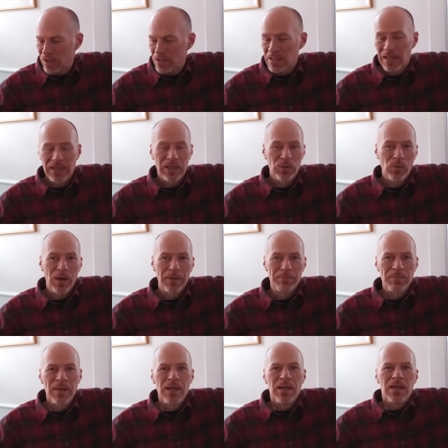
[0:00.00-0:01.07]
like you want.
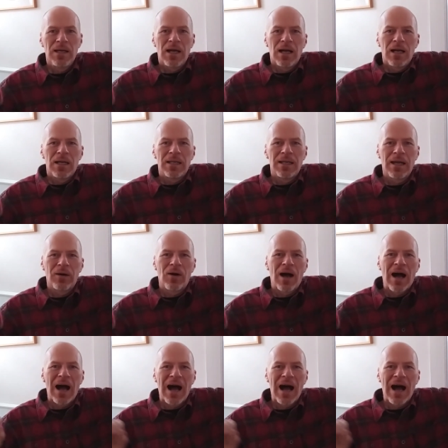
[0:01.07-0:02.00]
Now,